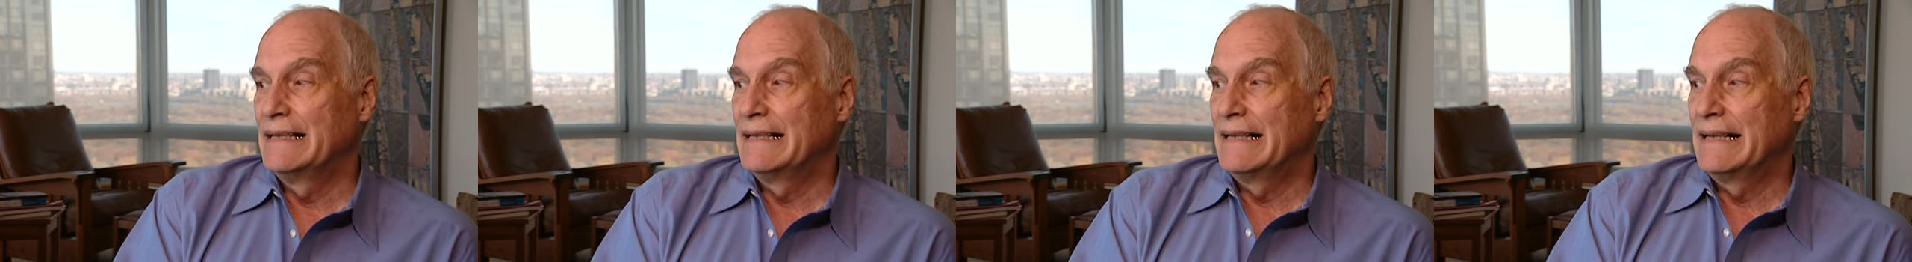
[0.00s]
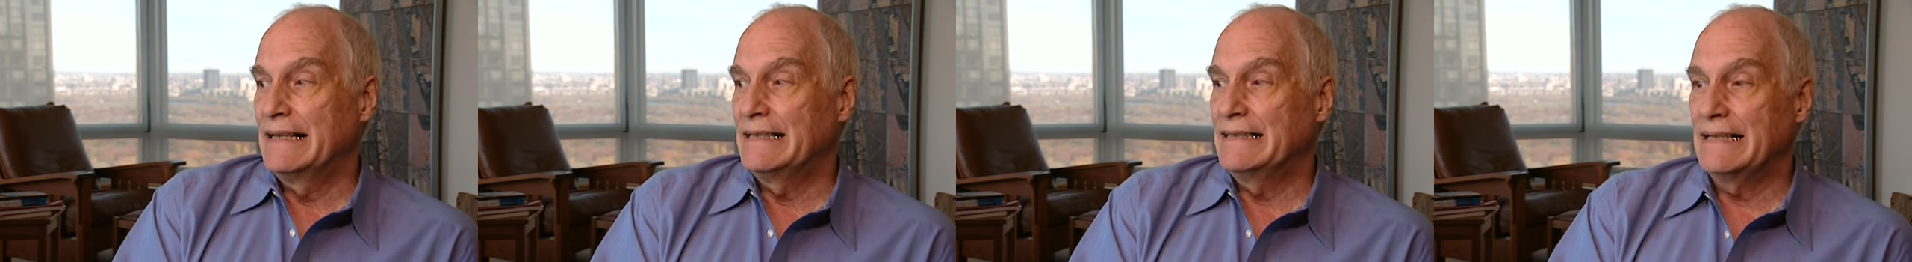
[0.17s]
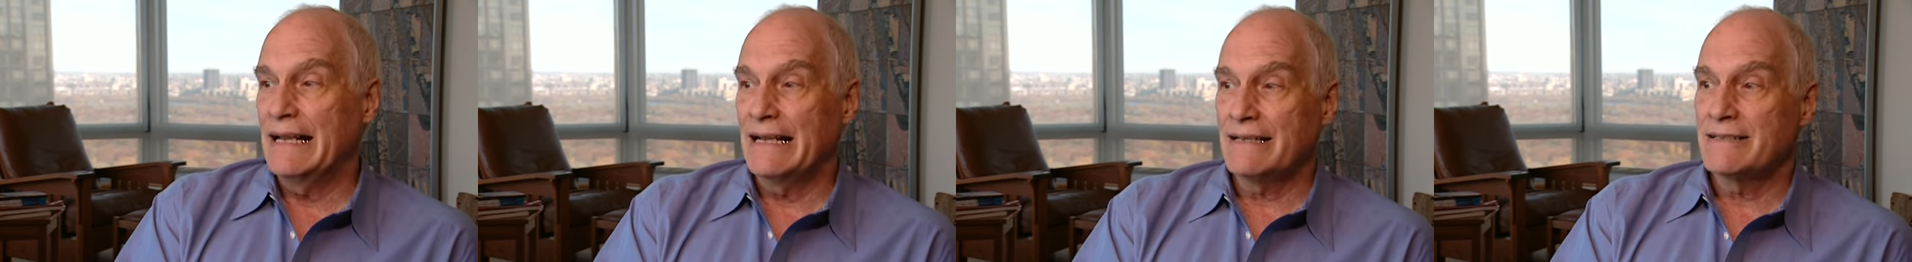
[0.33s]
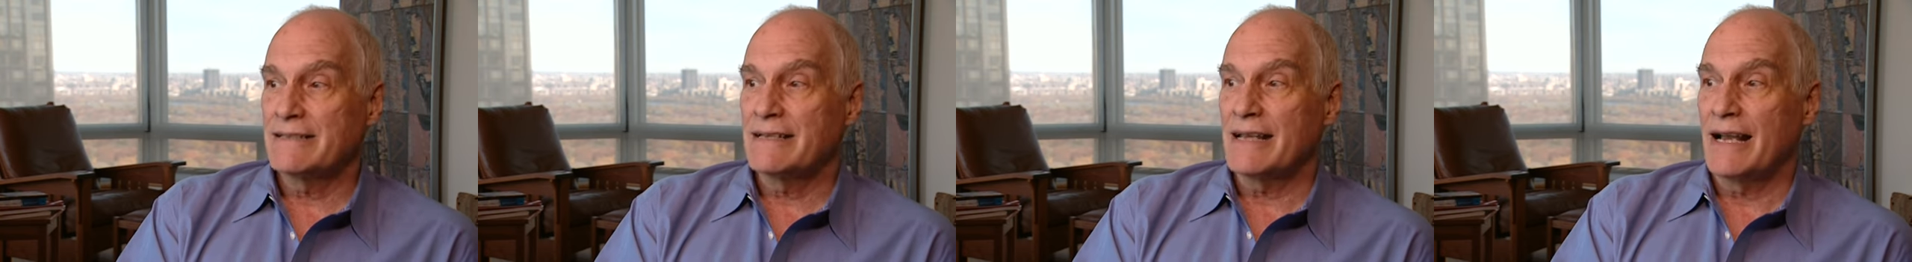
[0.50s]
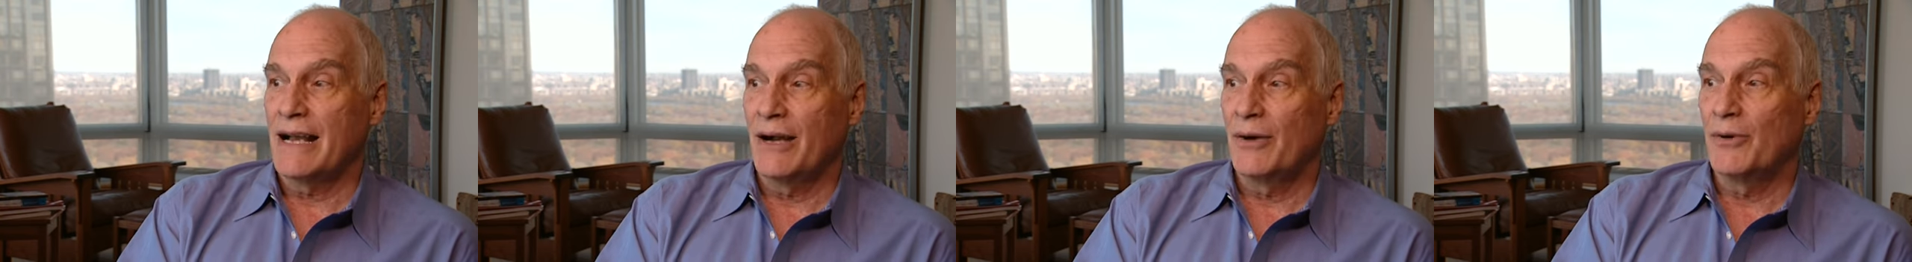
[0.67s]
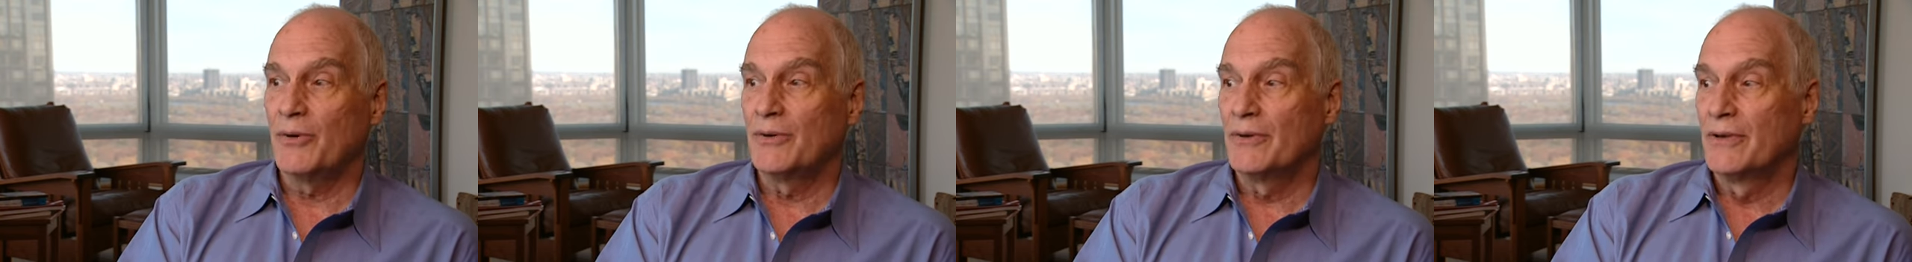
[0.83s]
And that's
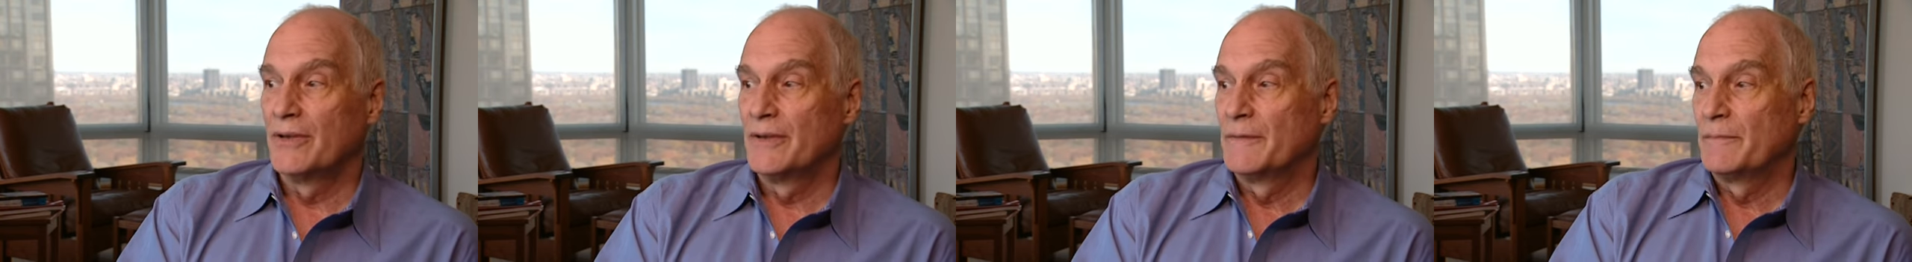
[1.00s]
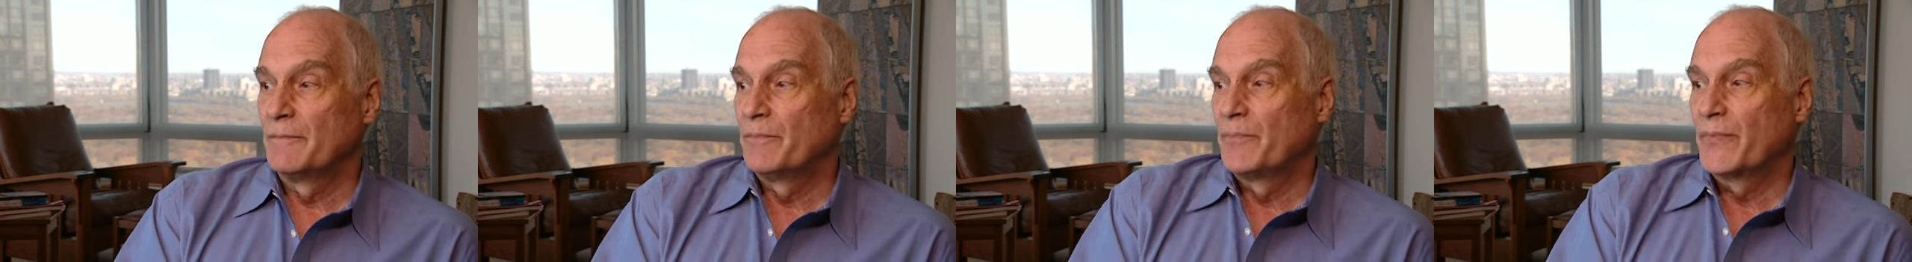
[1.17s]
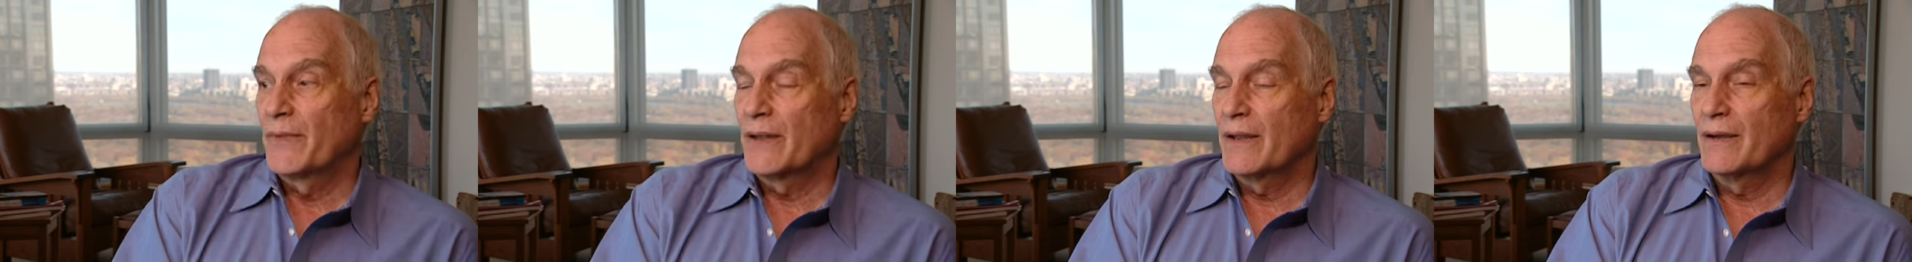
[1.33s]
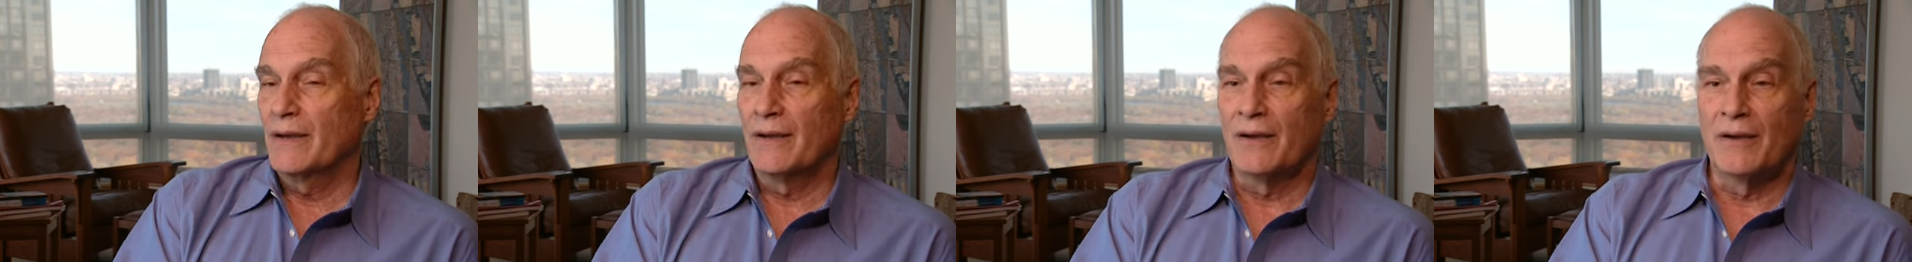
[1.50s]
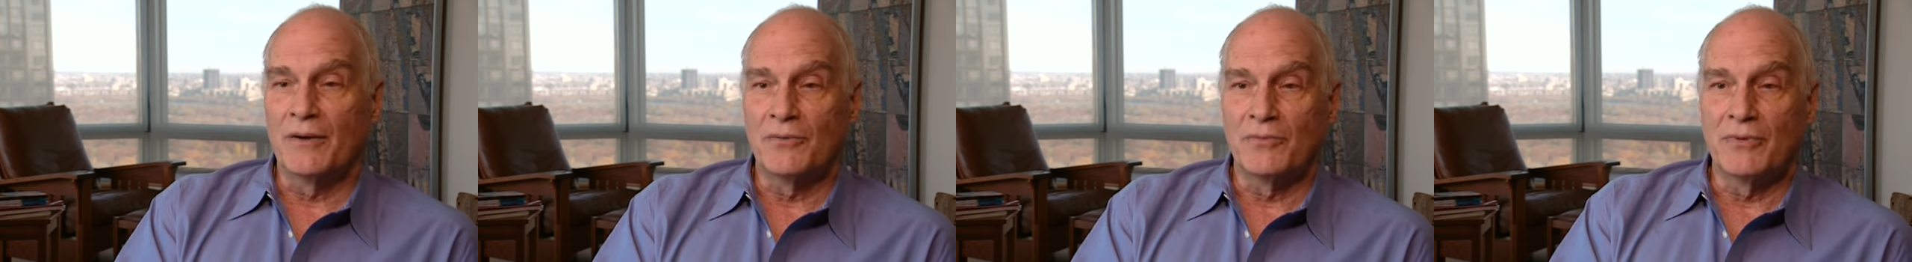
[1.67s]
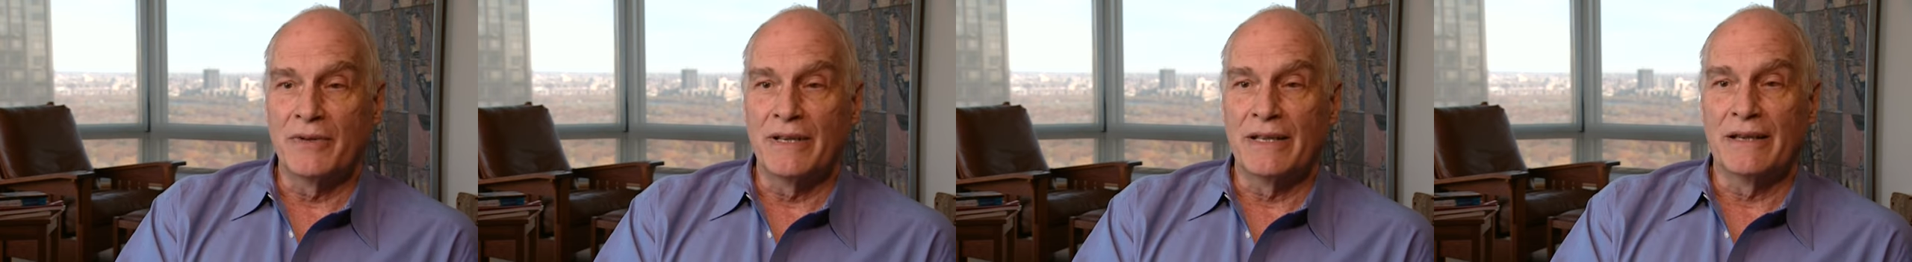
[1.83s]
how
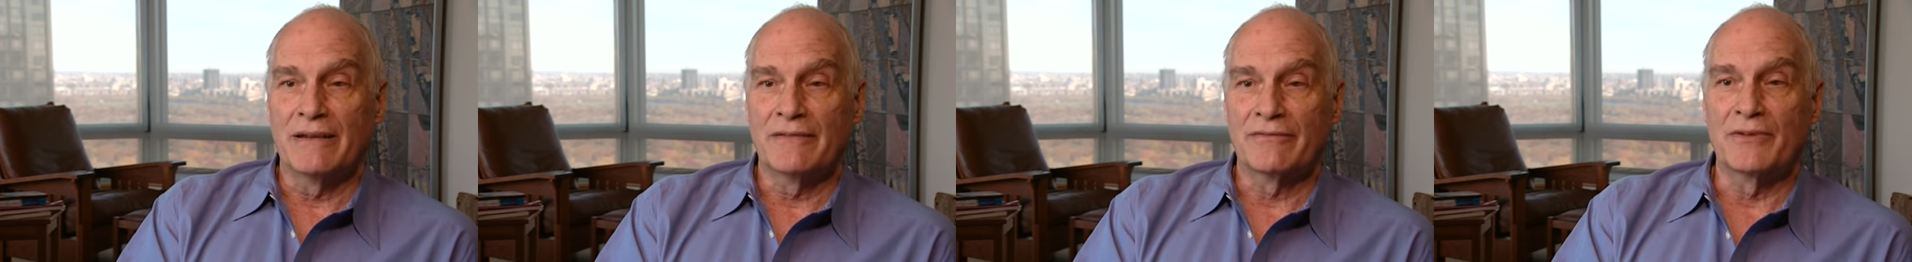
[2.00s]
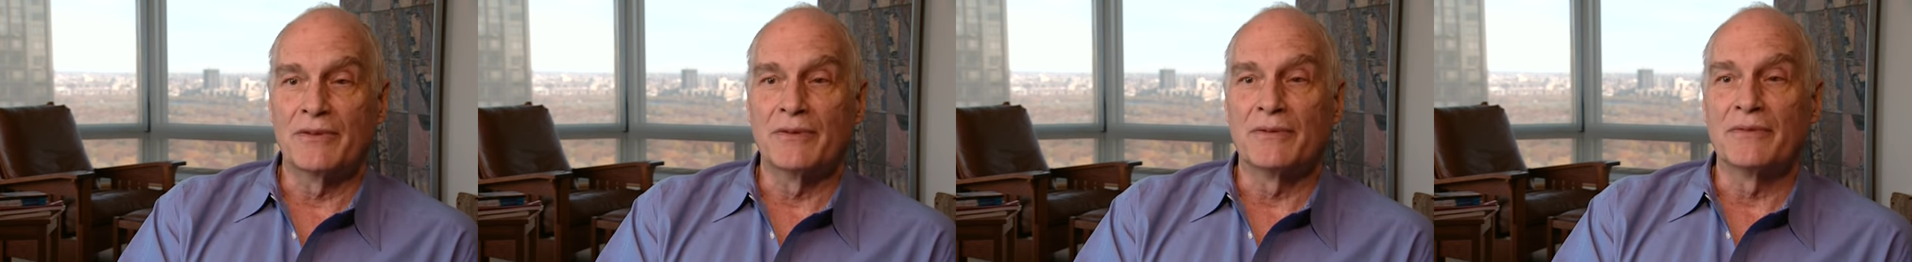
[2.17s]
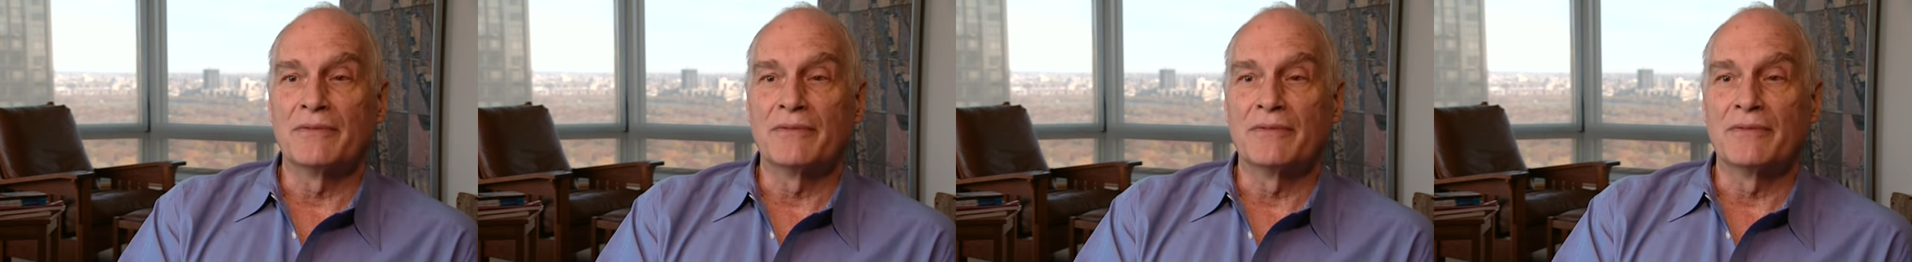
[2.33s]
we have